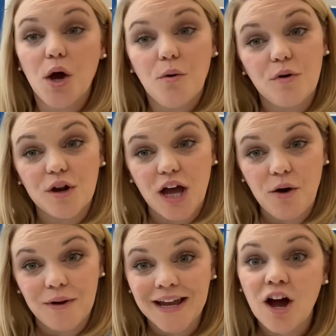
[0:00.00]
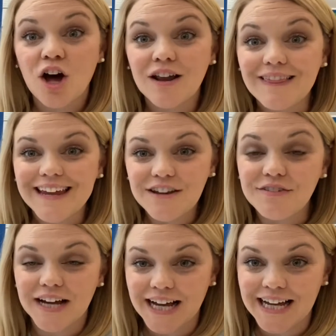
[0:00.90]
We're going on a leaf
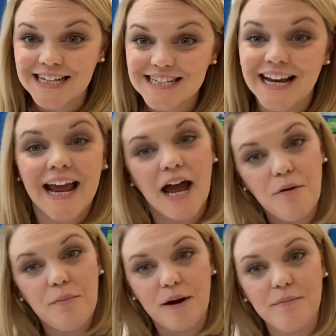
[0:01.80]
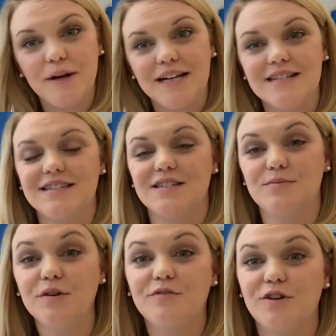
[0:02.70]
hunt and how appropriate is this
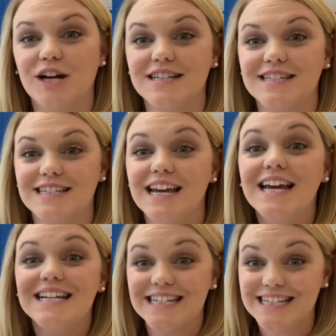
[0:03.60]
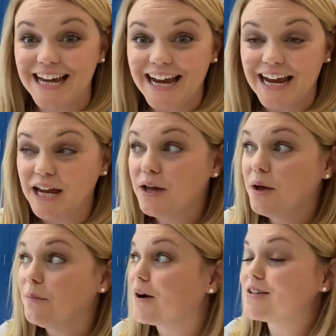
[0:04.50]
book for us today
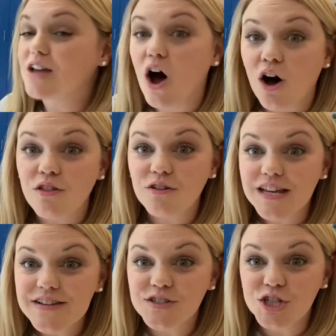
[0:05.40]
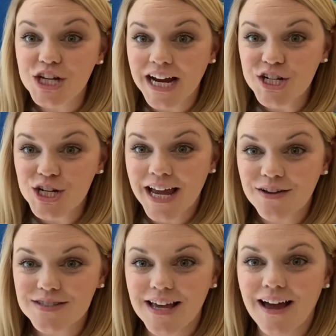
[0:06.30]
because all the leaves are changing
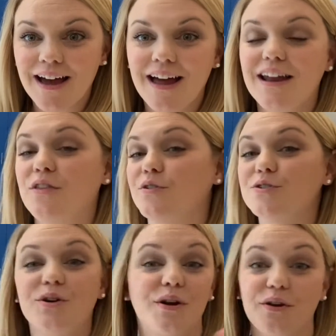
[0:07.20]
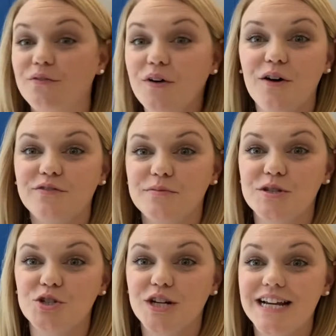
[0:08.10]
outside and they're starting to fall from the
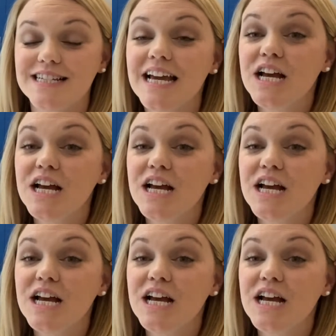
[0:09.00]
trees.